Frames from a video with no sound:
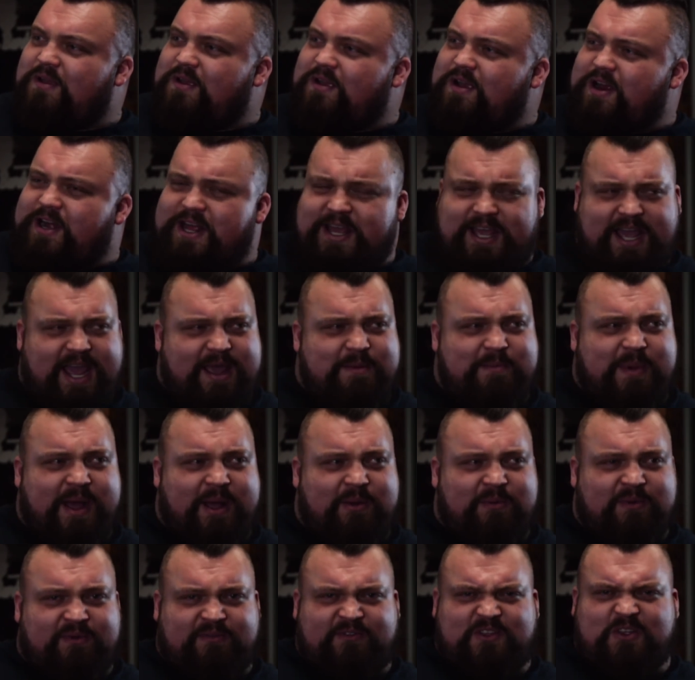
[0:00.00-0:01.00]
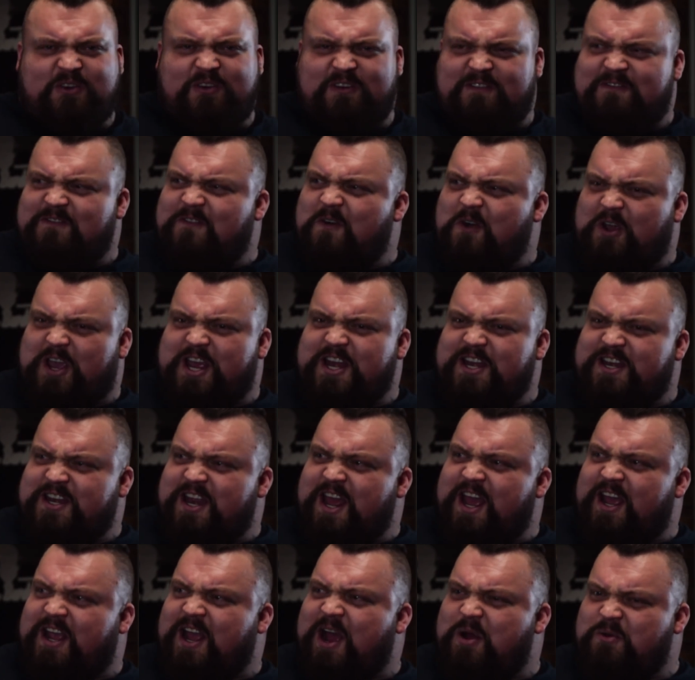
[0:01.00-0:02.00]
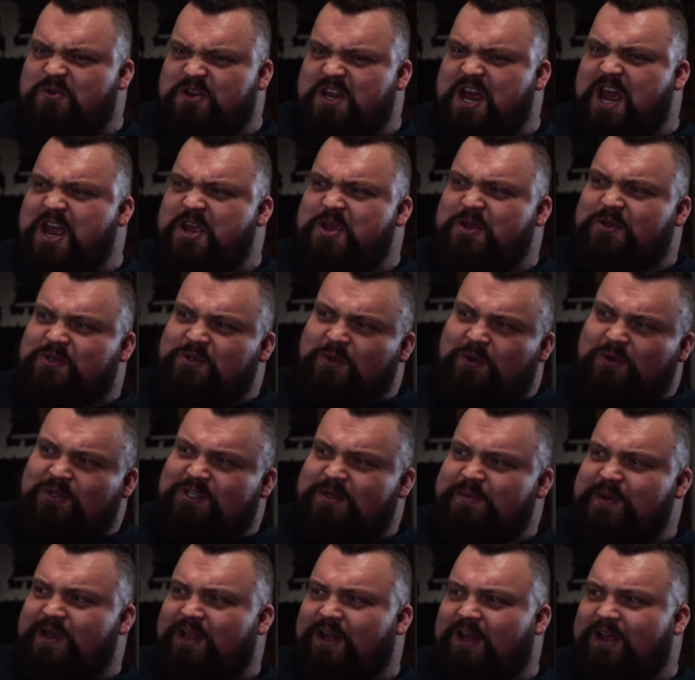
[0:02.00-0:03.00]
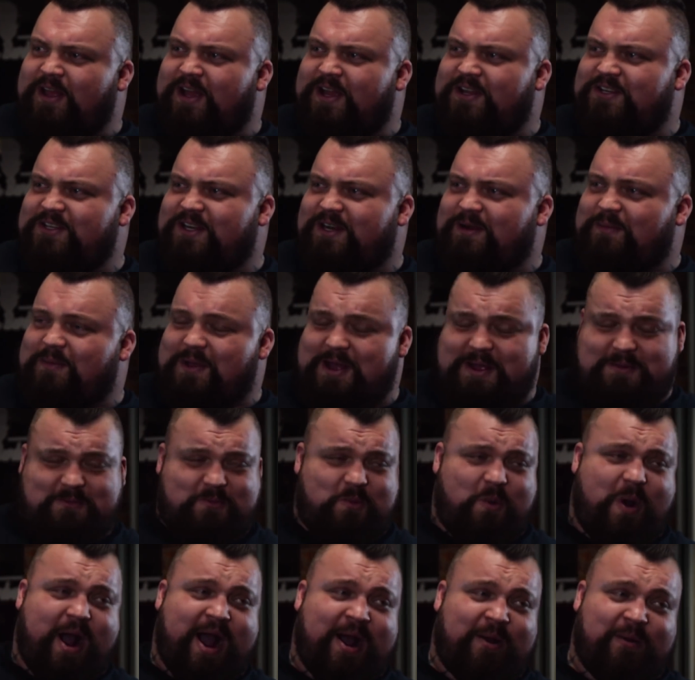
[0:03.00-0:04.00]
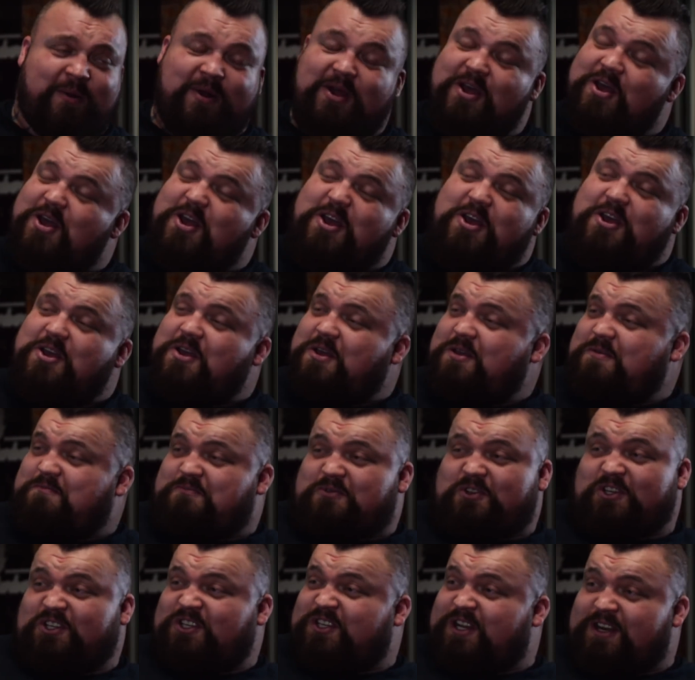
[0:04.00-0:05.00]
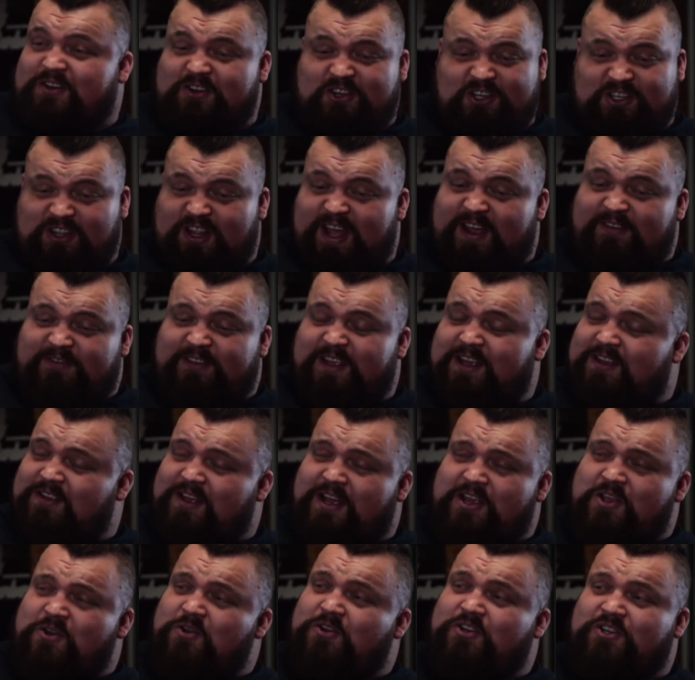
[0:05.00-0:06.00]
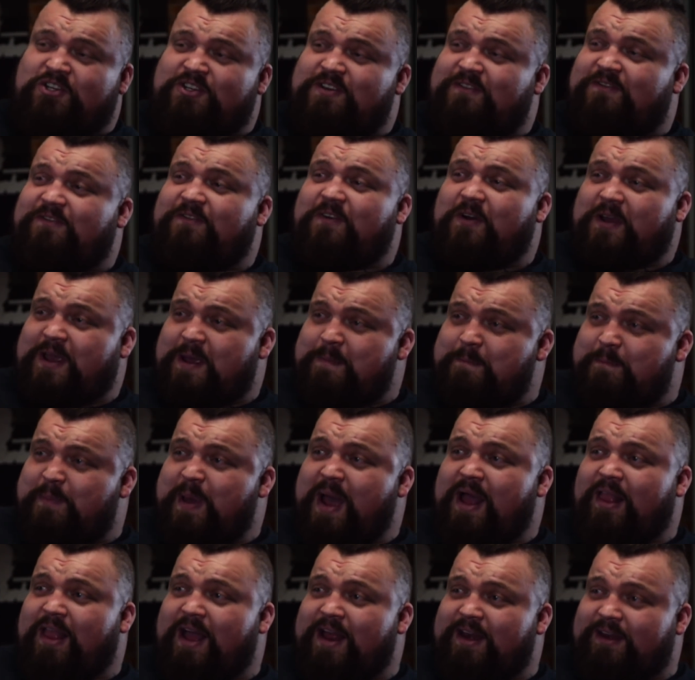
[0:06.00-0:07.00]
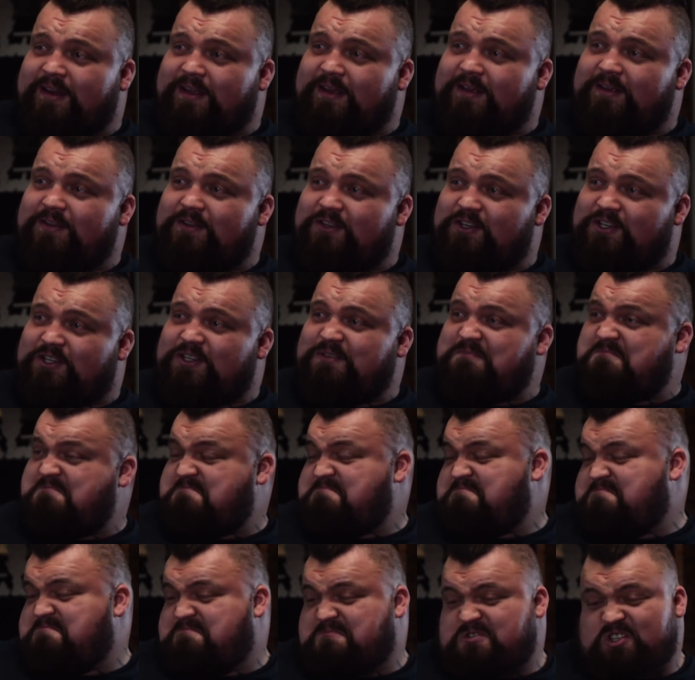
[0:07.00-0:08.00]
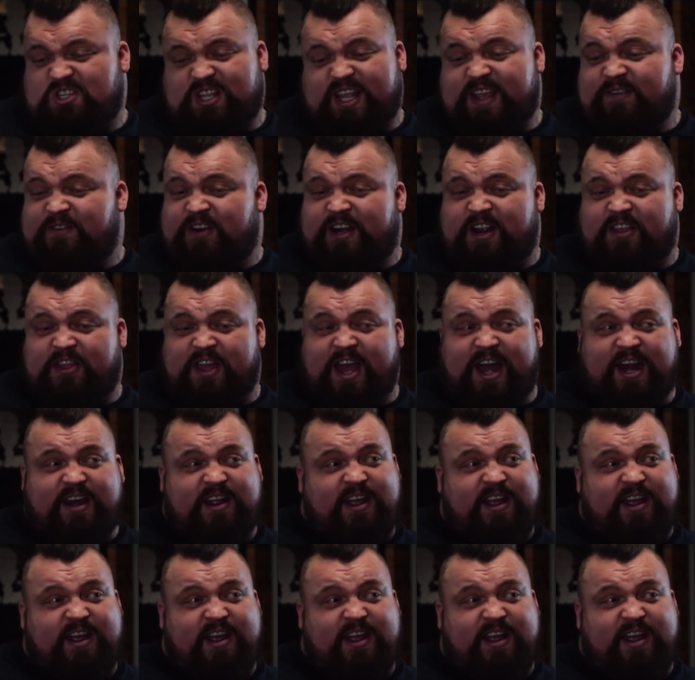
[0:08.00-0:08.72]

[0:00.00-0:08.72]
And he came back with, "You're a fucking dick. How dare you talk to me like this?" And I'm like, wow. Just left it like, you're just a fucking bellend. Just leave it at that.